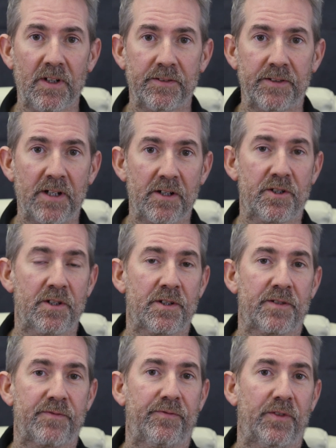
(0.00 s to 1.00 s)

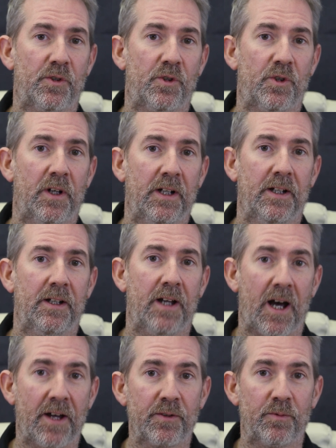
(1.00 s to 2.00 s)
Deductions for
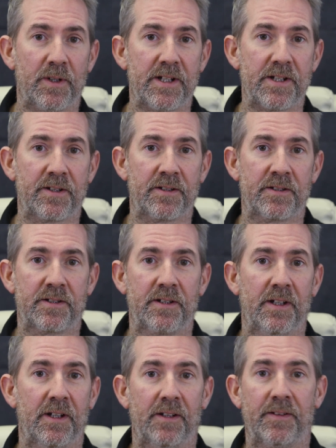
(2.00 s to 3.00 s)
other reasons
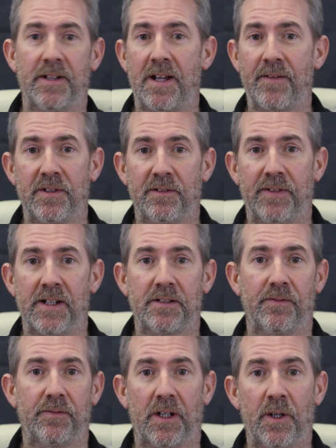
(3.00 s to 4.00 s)
that have the
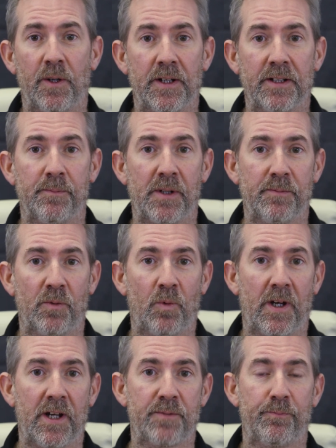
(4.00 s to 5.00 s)
effect of lowering the minimum
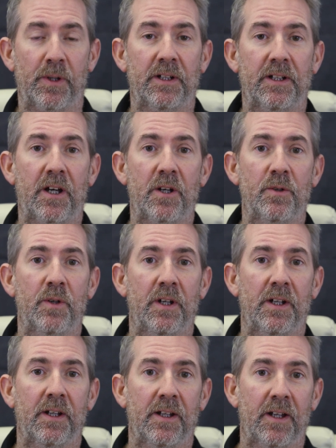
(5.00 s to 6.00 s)
wage below
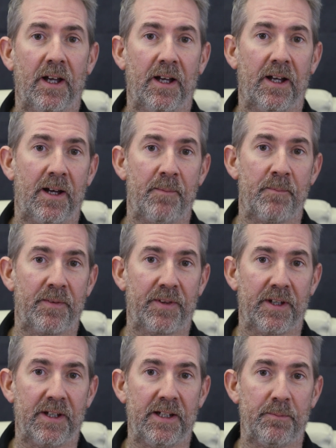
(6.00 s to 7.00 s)

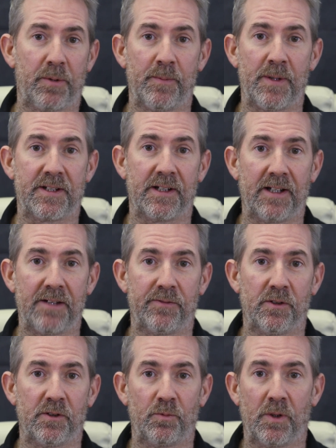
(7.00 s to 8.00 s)
the permitted
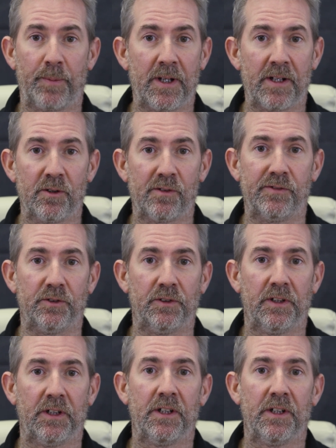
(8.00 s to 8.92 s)
level will be unlawful.